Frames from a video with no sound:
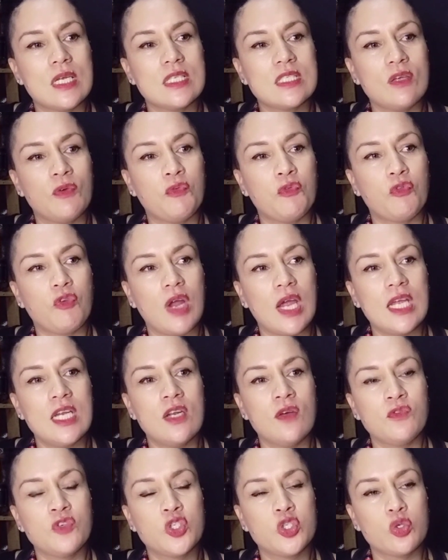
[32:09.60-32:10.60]
afraid
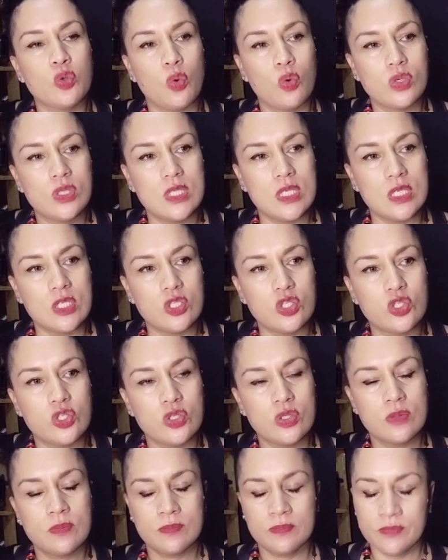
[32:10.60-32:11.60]
of
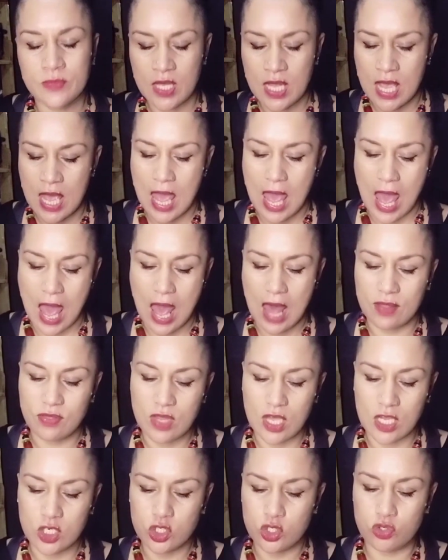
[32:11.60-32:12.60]
shortage, and
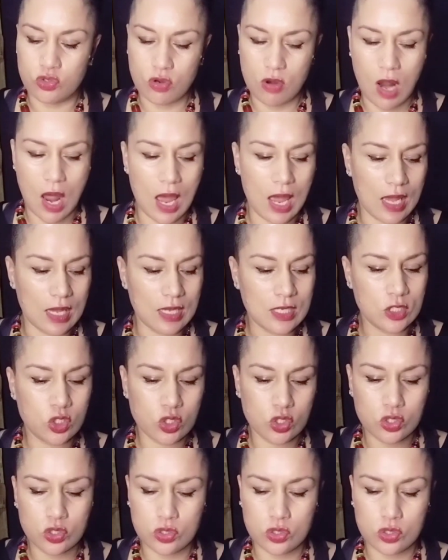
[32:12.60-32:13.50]
they're trying